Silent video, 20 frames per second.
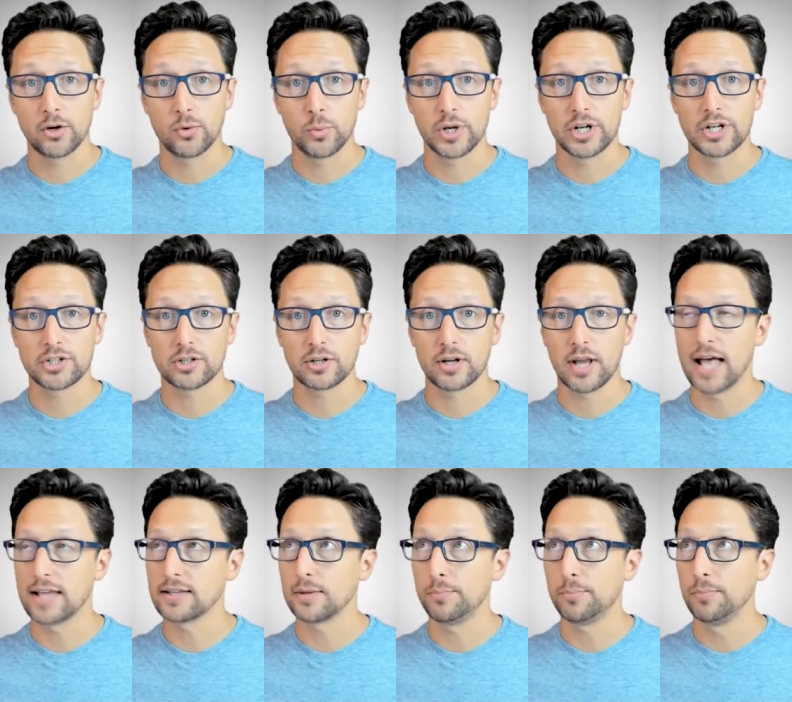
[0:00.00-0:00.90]
which
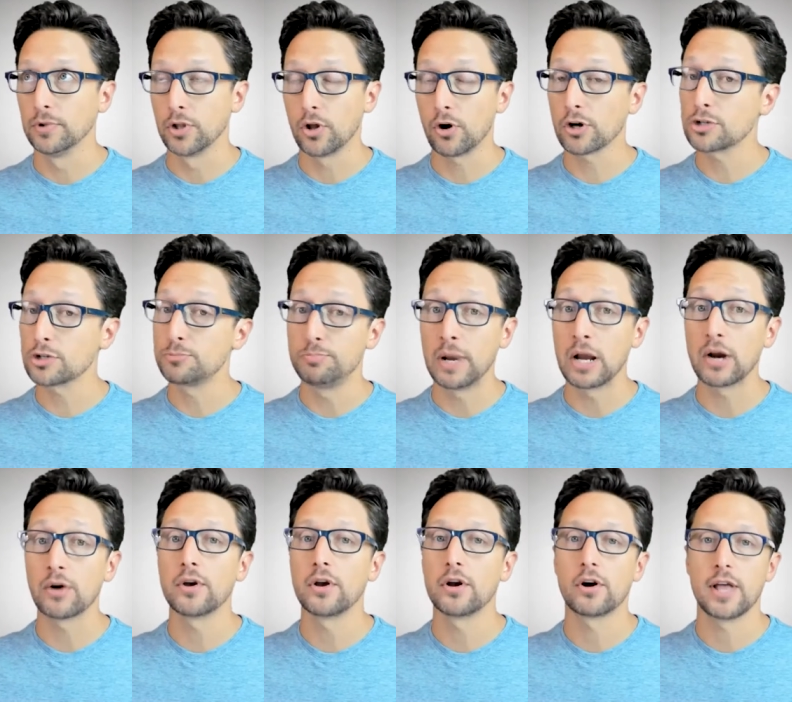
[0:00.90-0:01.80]
has a large
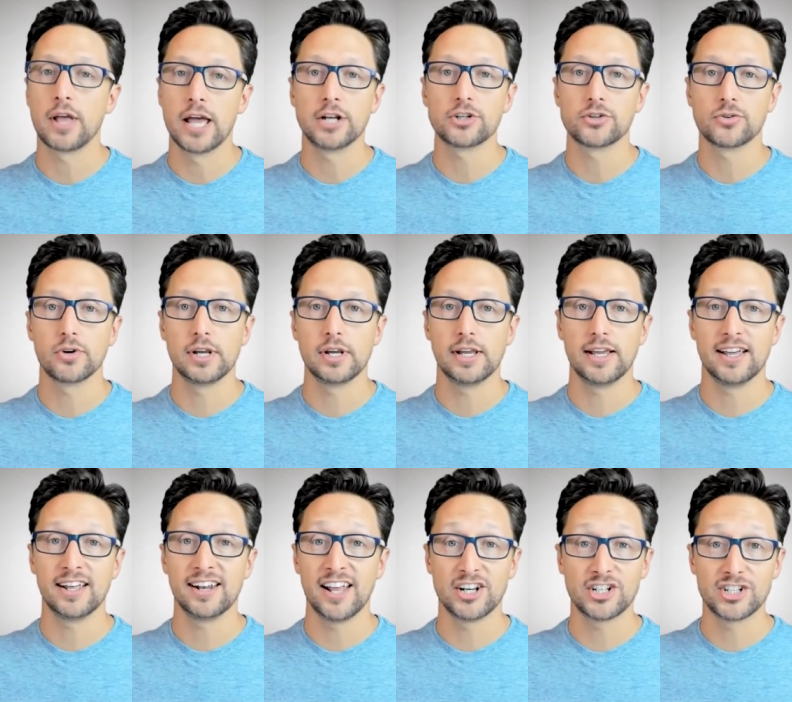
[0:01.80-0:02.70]
barrier to entry
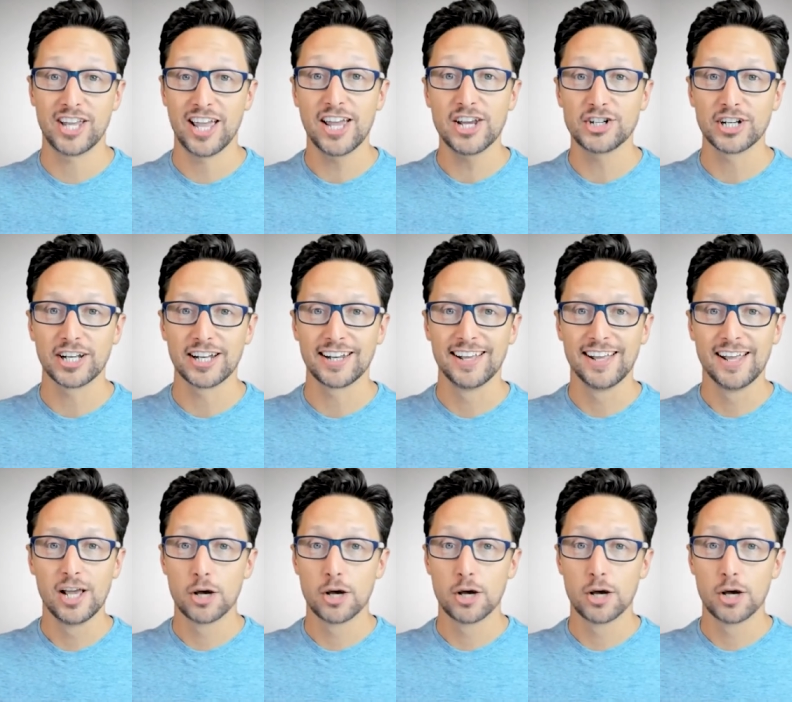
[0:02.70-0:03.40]
in education.